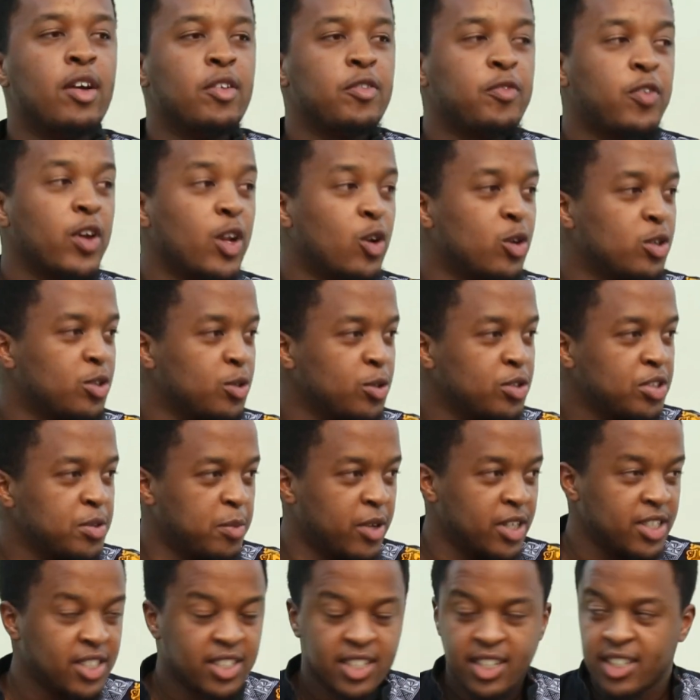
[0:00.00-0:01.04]
Fellow
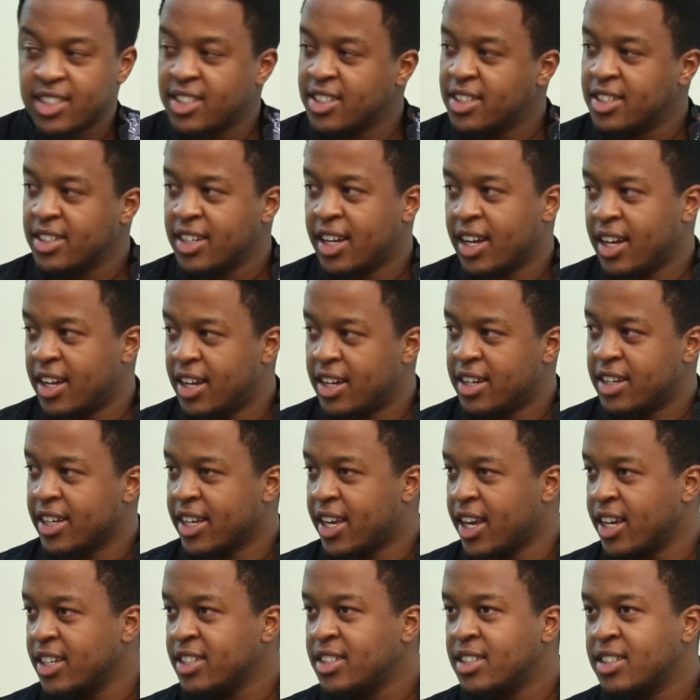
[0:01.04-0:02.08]
Toastmasters,
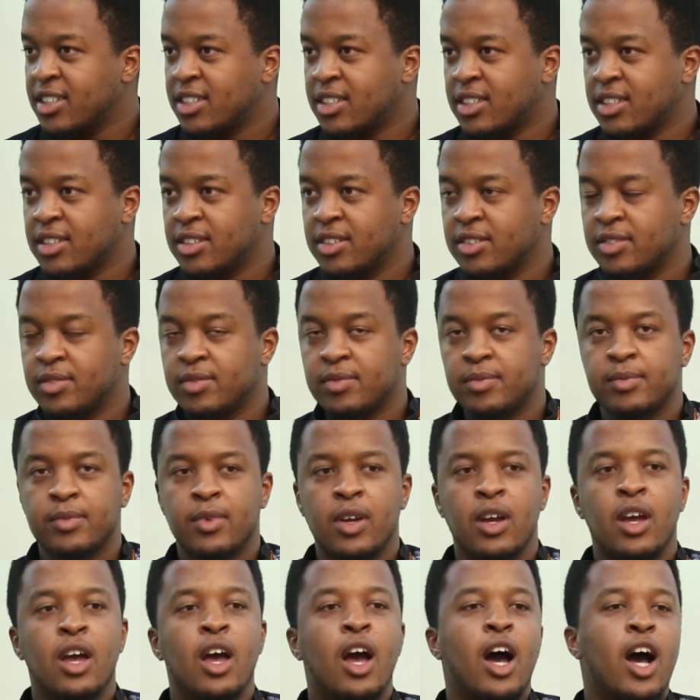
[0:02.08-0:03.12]
guests,
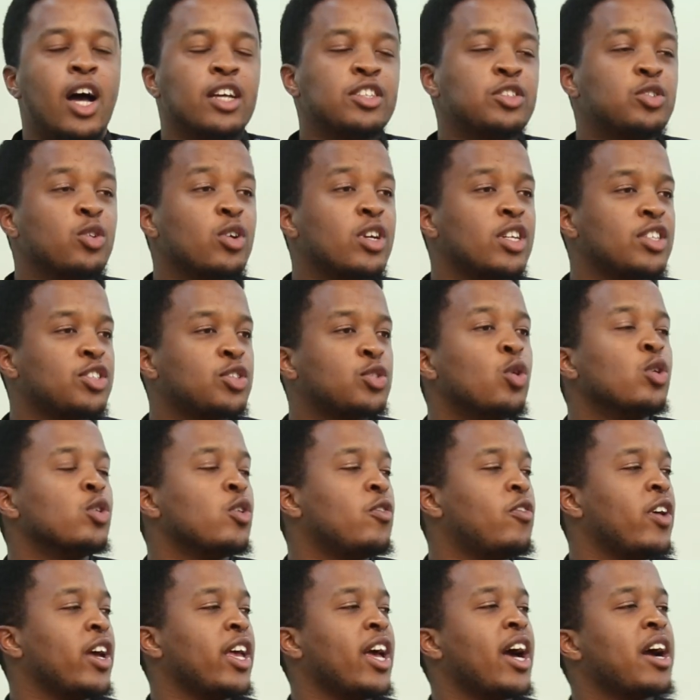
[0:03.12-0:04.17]
a story is told
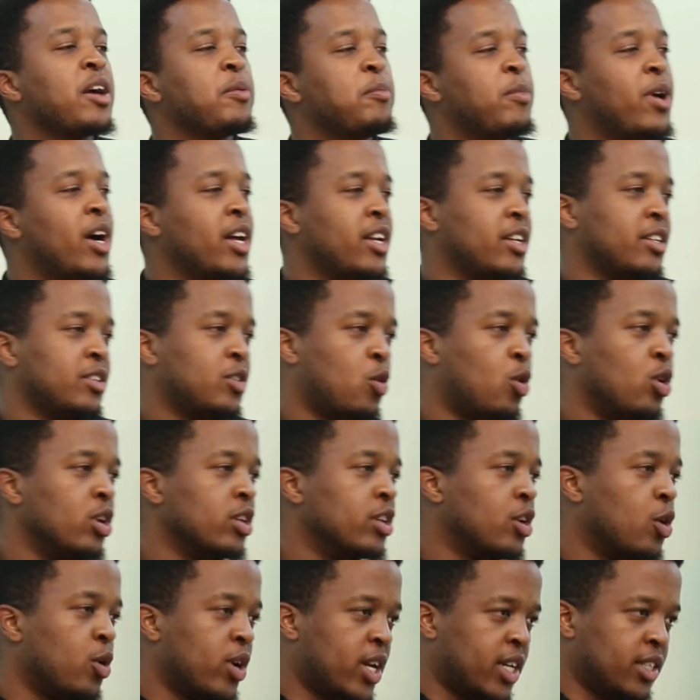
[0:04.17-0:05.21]
of a young man called
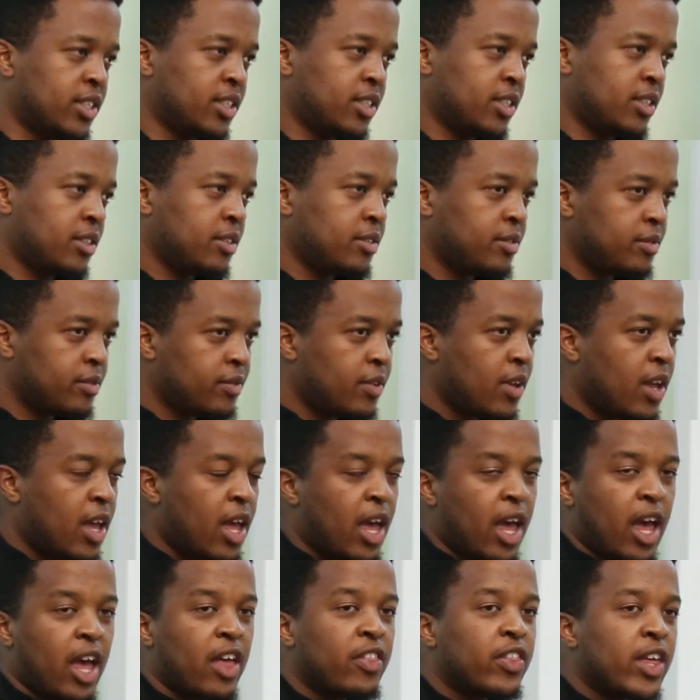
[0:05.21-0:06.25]
Lawrence.
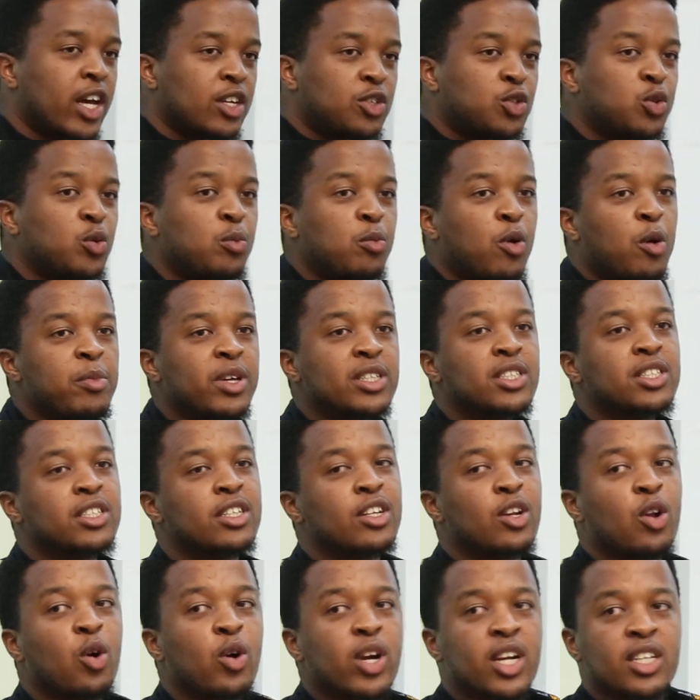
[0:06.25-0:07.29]
And there are two moments
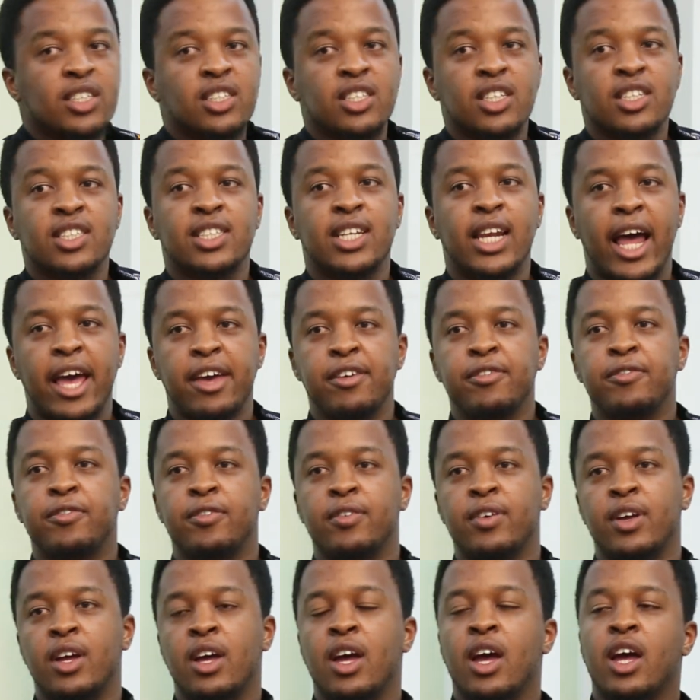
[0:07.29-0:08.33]
in Lawrence's life
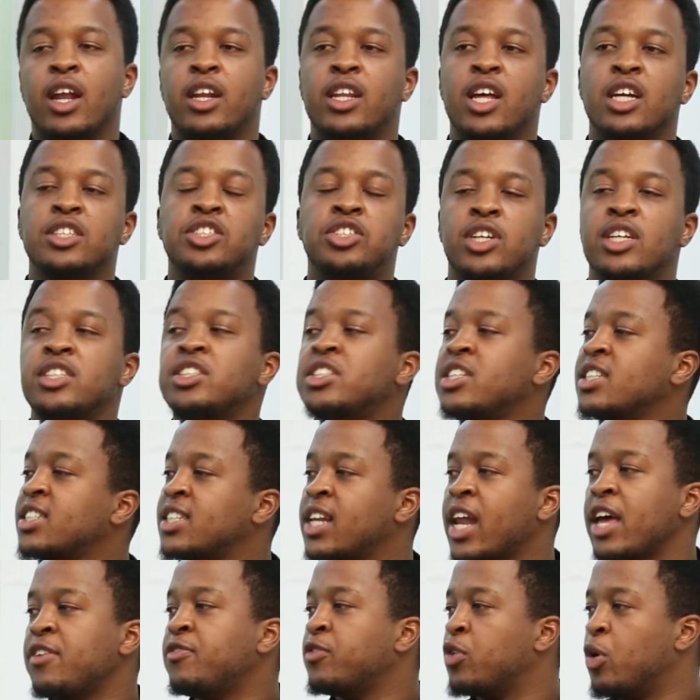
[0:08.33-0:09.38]
that changed his
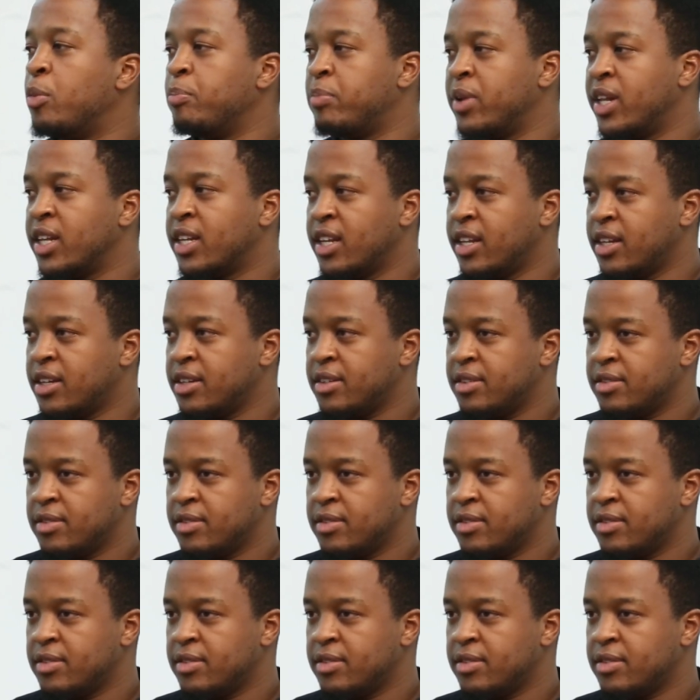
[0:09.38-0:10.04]
life completely.